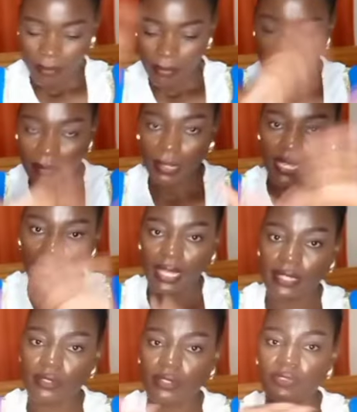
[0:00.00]
Bye-bye,
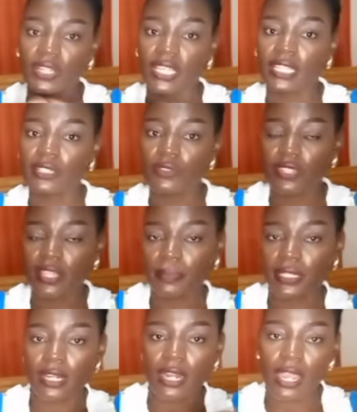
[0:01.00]
guys. Don't forget to
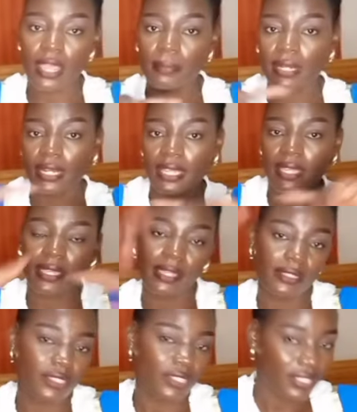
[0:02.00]
subscribe, like,
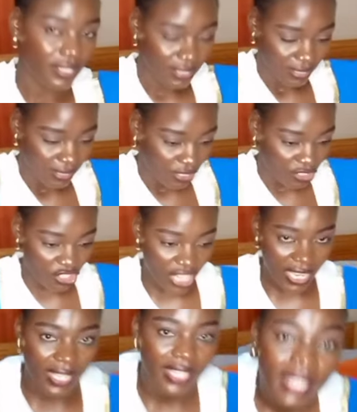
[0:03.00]
and
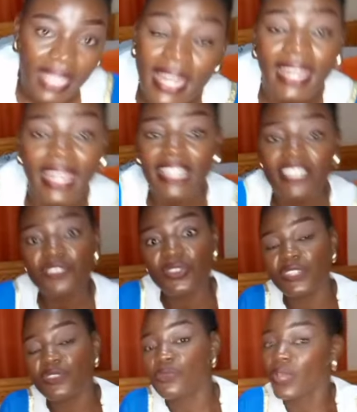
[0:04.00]
share. Let's
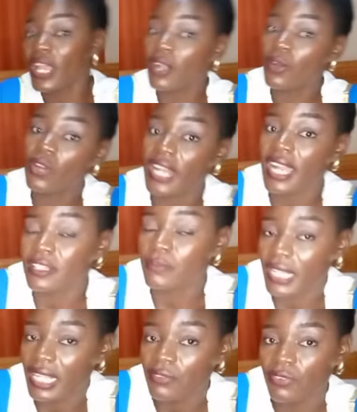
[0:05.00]
reach to where God has
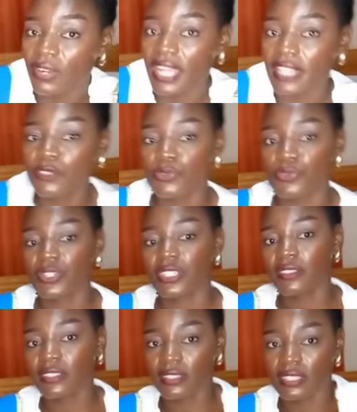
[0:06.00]
planned for us to
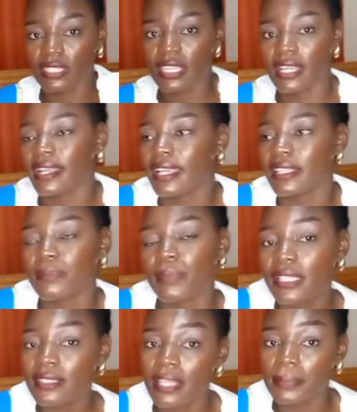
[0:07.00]
reach this year, guys. Please